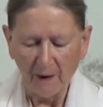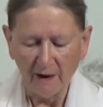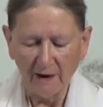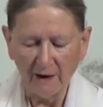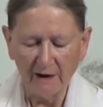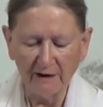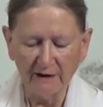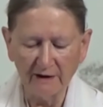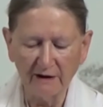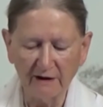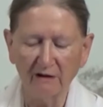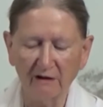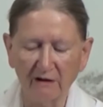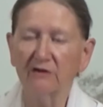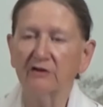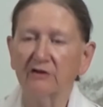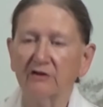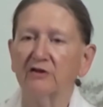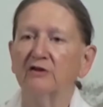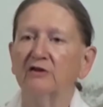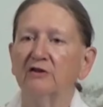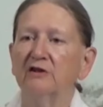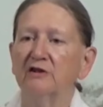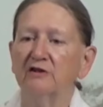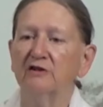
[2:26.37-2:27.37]
And the
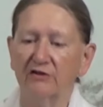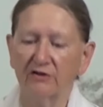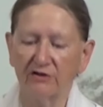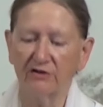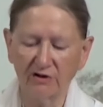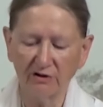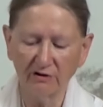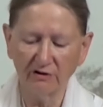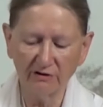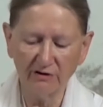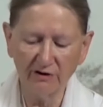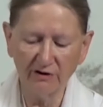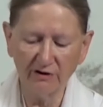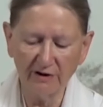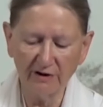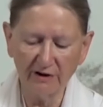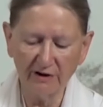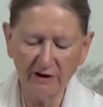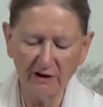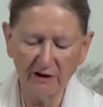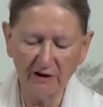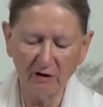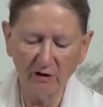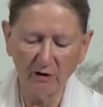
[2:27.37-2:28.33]
answer is, children, the